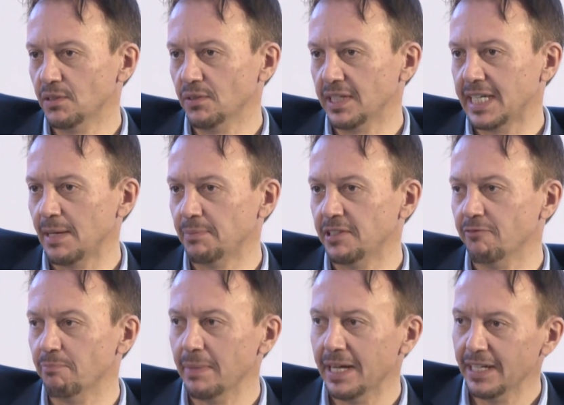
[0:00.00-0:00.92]
captive
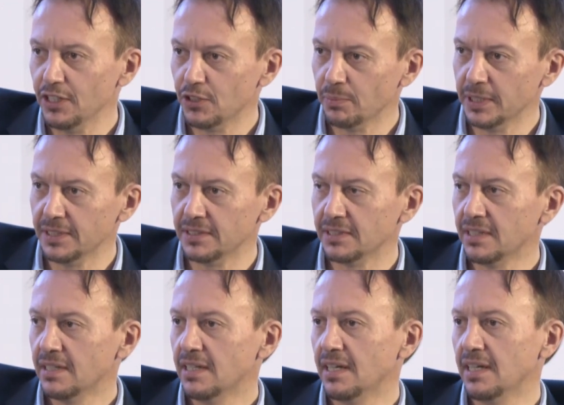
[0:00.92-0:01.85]
management
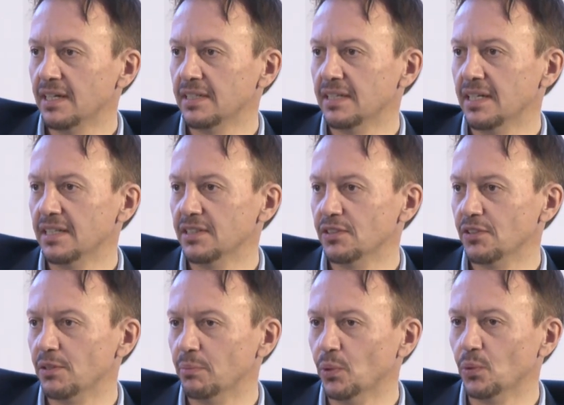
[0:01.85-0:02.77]
and
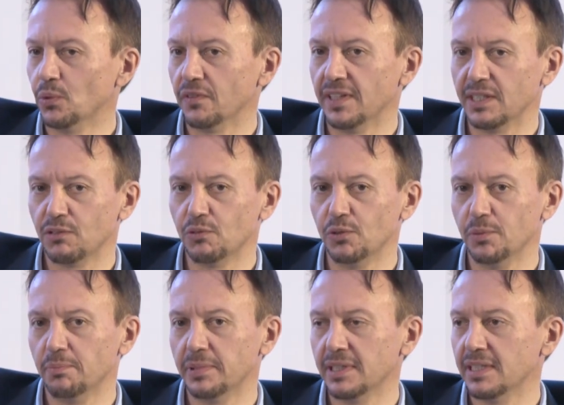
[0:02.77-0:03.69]
the board of that group
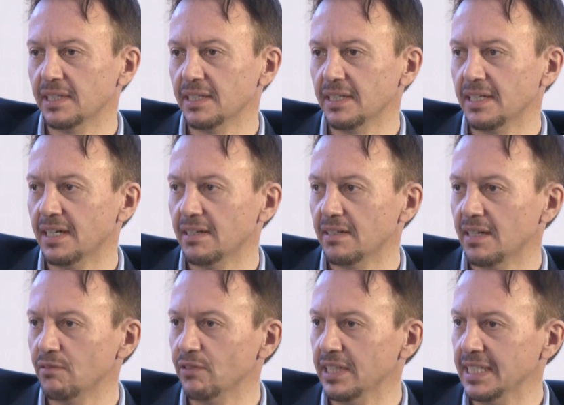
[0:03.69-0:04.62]

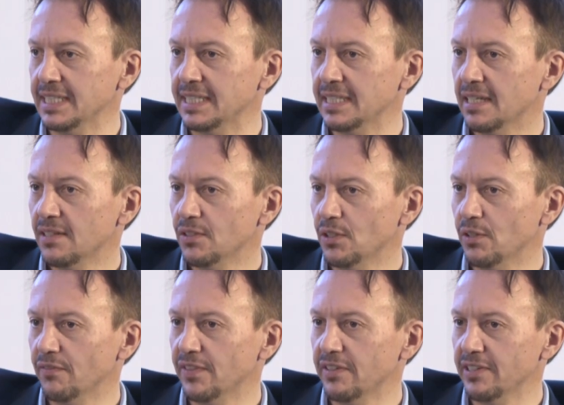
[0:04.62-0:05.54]
are really,
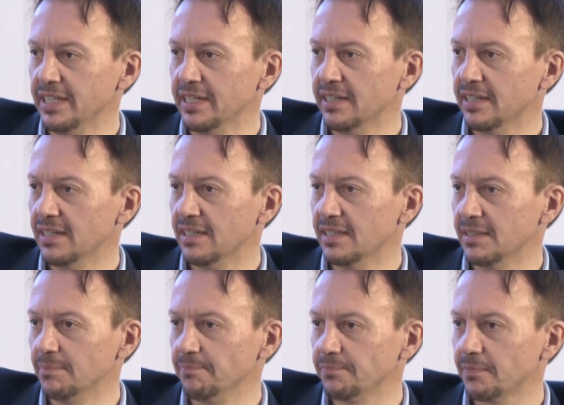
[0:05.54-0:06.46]
very
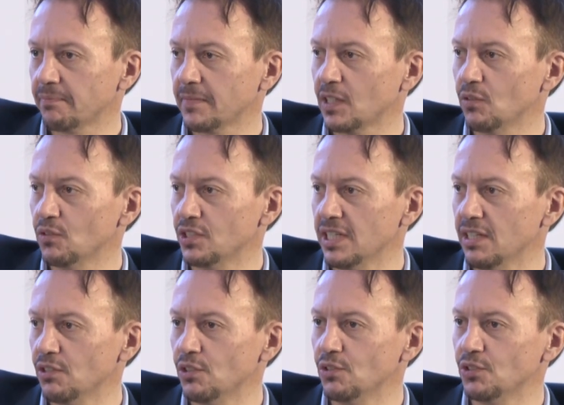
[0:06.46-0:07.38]

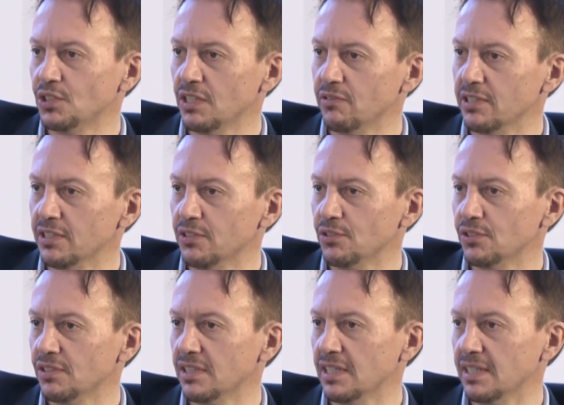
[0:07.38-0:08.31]
conscientious, serious,
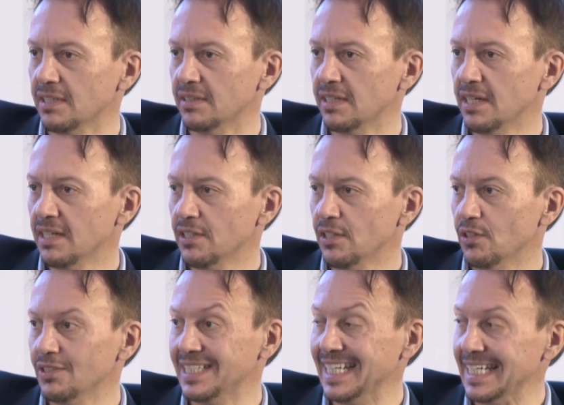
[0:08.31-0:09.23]

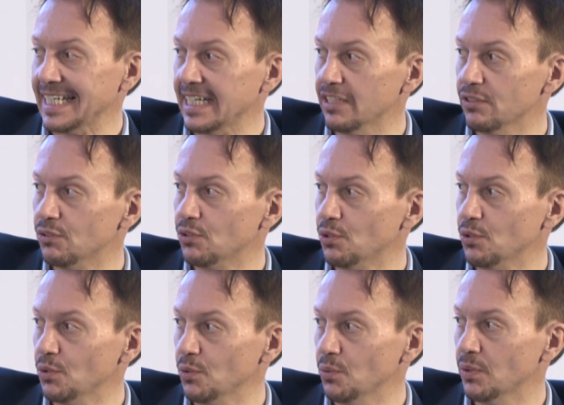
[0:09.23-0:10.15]
dedicated
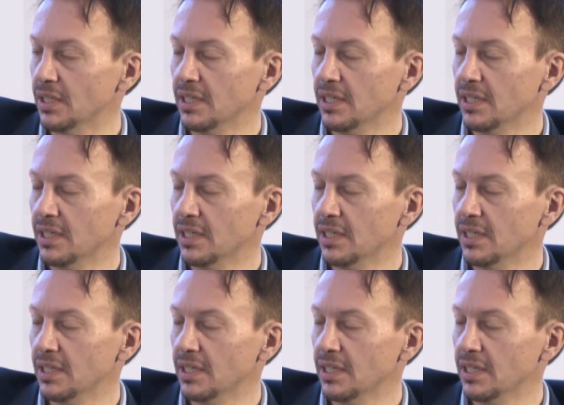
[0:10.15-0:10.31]
to